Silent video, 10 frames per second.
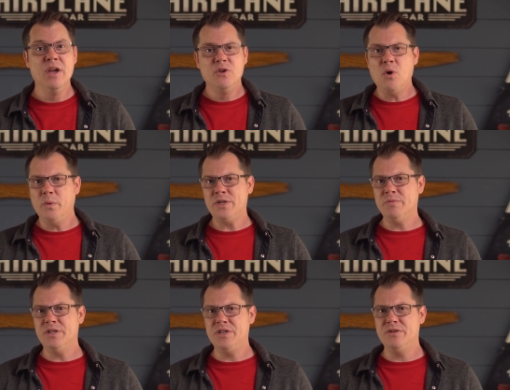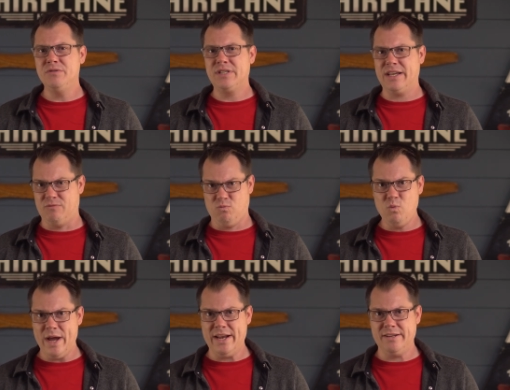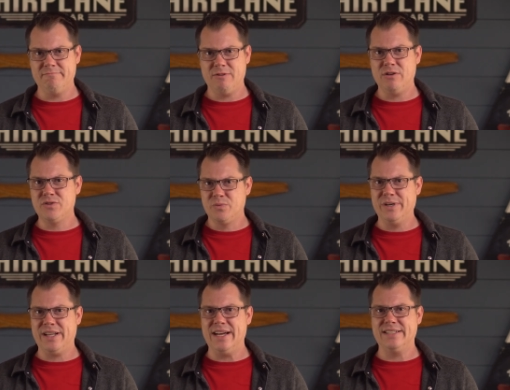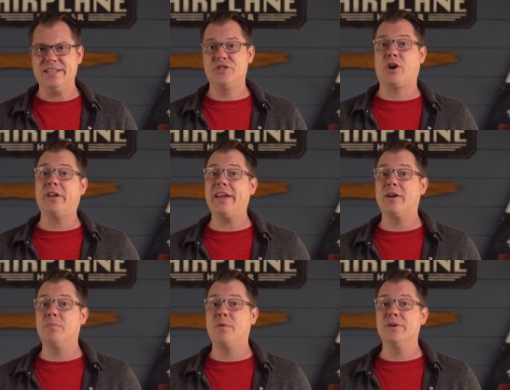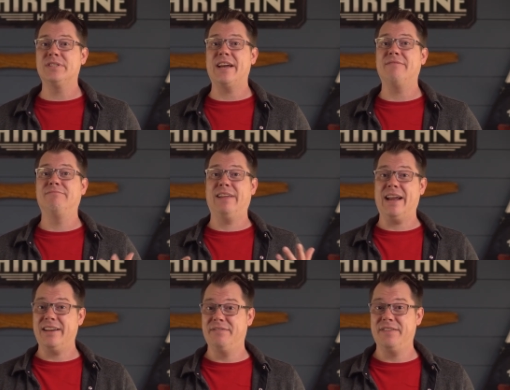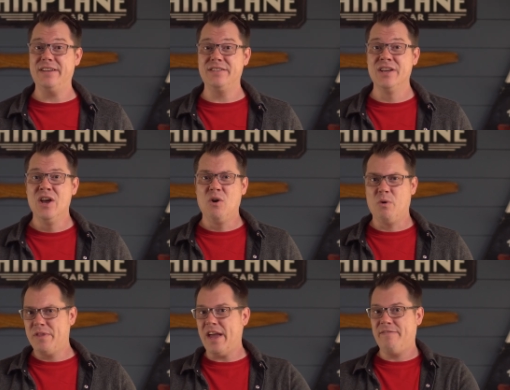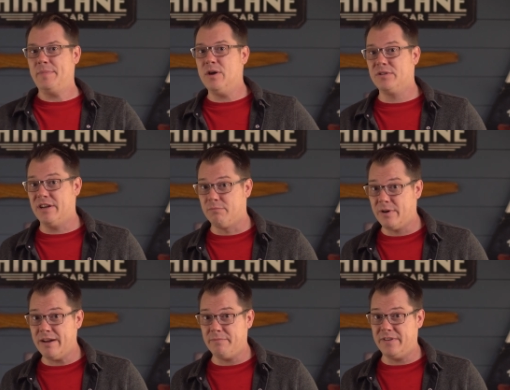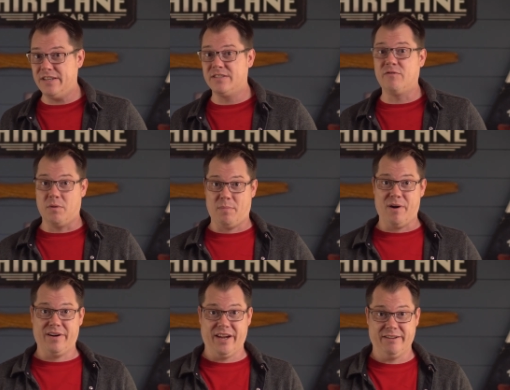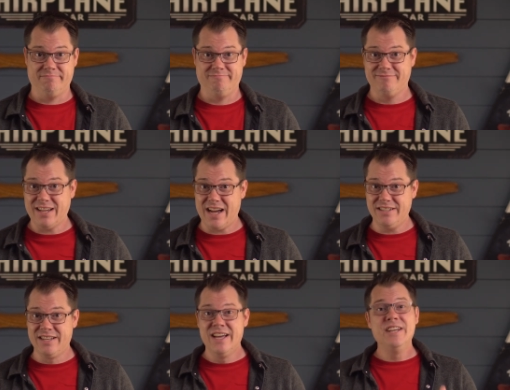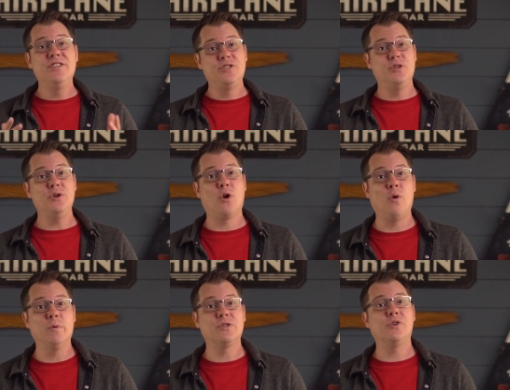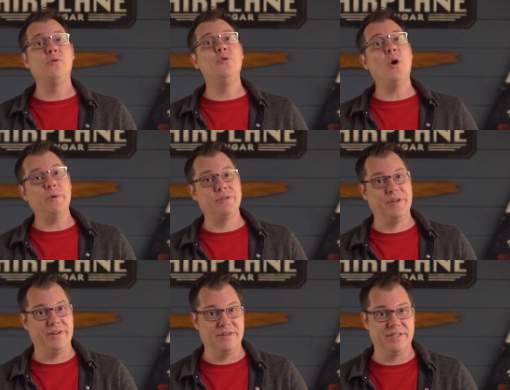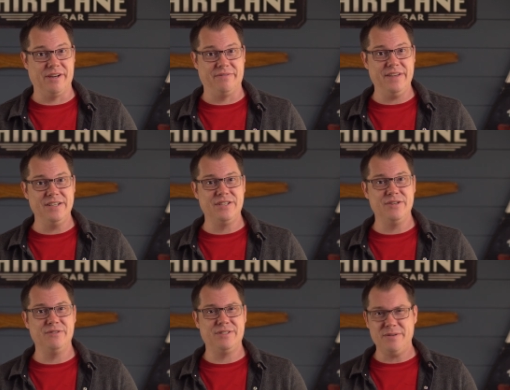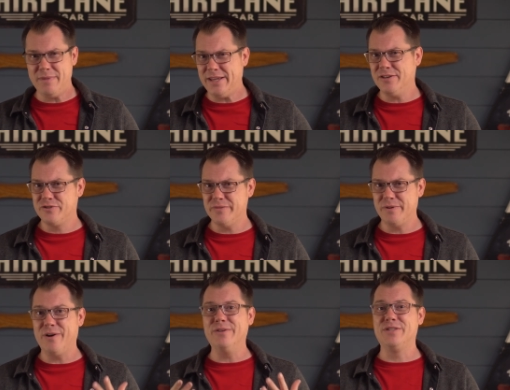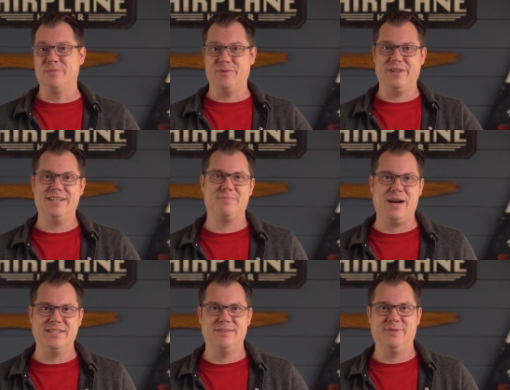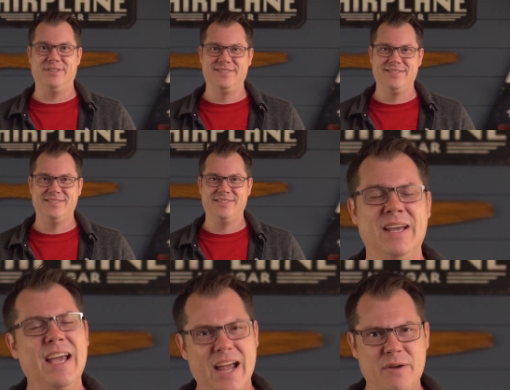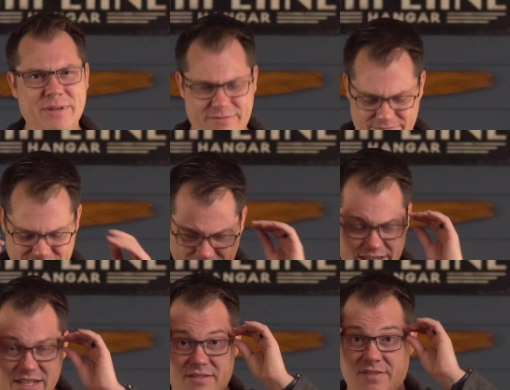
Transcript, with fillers: Know which one to use and when, and also realize that Charlie airports have landing fees, or the FBOs have ramp fees for parking. Guys, just do your homework so you know what you're getting yourself into to make the trip go as smoothly as possible. Anyways, let's get into the